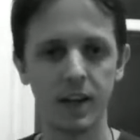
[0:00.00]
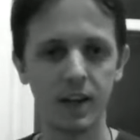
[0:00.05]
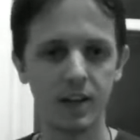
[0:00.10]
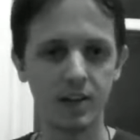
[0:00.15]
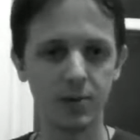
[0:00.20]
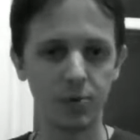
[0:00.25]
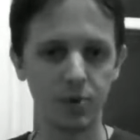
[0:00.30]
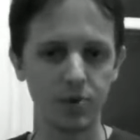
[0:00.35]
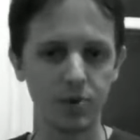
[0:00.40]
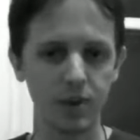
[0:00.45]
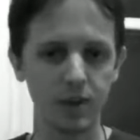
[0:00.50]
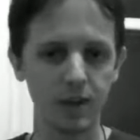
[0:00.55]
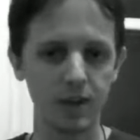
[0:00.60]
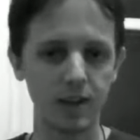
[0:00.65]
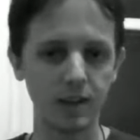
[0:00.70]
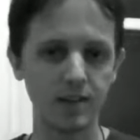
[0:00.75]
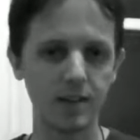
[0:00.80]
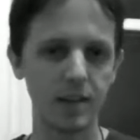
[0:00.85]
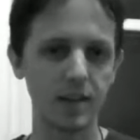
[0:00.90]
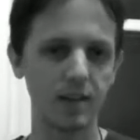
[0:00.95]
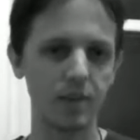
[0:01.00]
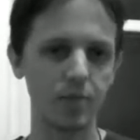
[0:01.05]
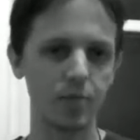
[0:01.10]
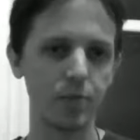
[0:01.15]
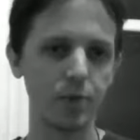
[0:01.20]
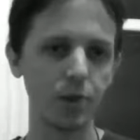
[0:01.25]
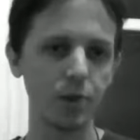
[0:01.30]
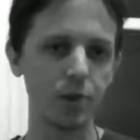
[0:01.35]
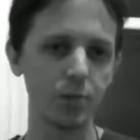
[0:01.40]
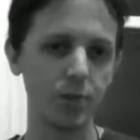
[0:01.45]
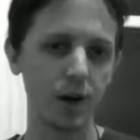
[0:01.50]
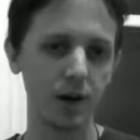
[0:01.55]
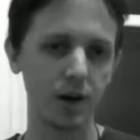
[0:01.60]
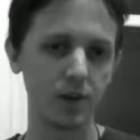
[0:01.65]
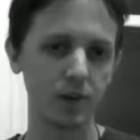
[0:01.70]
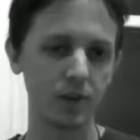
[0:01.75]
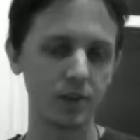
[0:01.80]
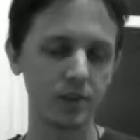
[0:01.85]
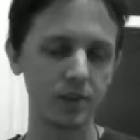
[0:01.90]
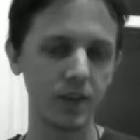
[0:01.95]
So we're trying to design computer
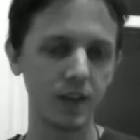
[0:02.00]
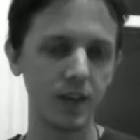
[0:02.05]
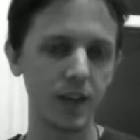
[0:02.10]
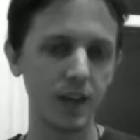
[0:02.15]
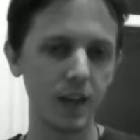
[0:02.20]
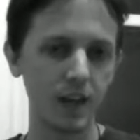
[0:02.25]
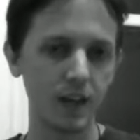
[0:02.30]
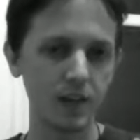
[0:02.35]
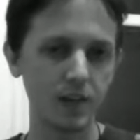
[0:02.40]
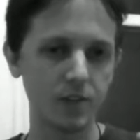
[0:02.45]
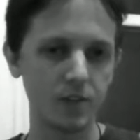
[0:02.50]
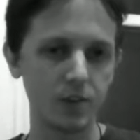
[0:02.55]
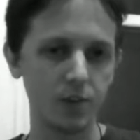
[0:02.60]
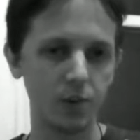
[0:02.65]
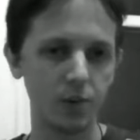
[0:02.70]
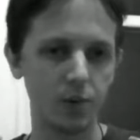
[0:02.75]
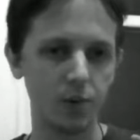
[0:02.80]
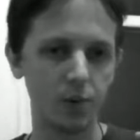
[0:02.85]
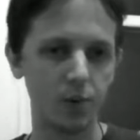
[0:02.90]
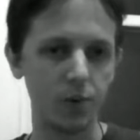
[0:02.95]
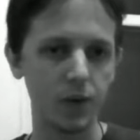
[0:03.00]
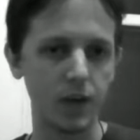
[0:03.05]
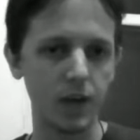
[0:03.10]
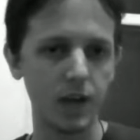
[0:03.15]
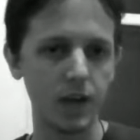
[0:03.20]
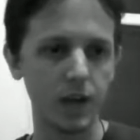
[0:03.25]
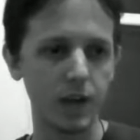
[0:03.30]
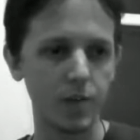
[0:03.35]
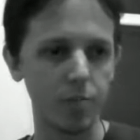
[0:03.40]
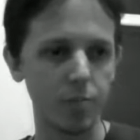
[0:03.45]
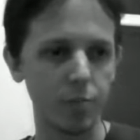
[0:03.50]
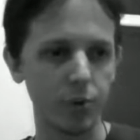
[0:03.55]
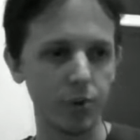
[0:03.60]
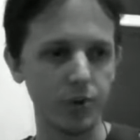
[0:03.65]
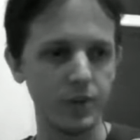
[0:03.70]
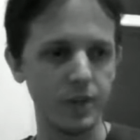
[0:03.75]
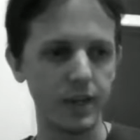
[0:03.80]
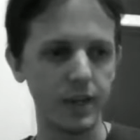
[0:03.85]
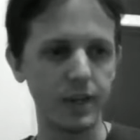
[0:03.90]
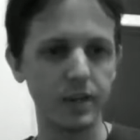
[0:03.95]
models to
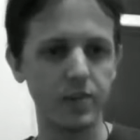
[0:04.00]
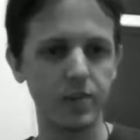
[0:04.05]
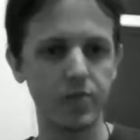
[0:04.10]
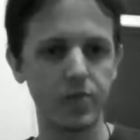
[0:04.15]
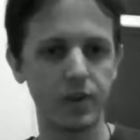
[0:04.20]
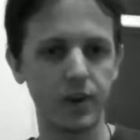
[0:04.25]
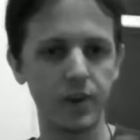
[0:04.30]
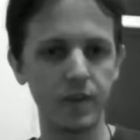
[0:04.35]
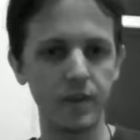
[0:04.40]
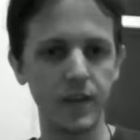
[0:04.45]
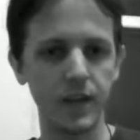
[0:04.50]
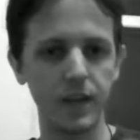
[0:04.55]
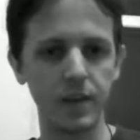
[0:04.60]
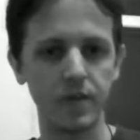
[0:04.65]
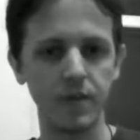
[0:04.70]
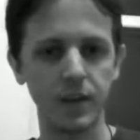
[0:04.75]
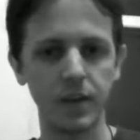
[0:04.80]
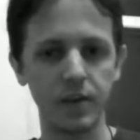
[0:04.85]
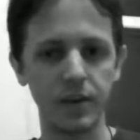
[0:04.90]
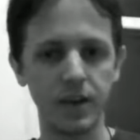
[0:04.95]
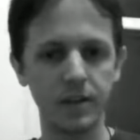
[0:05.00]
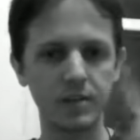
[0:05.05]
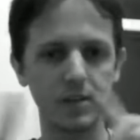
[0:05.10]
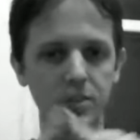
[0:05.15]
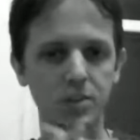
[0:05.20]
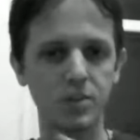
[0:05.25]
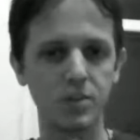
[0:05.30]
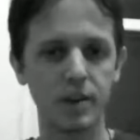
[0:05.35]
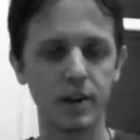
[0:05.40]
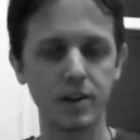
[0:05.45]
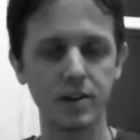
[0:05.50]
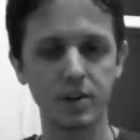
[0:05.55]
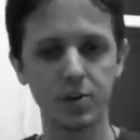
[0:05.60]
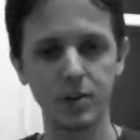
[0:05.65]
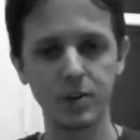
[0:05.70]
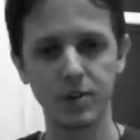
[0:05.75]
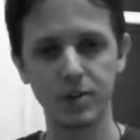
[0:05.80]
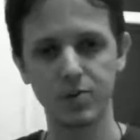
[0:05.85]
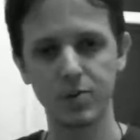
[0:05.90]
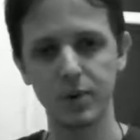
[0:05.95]
predict from that amino acid structure, which is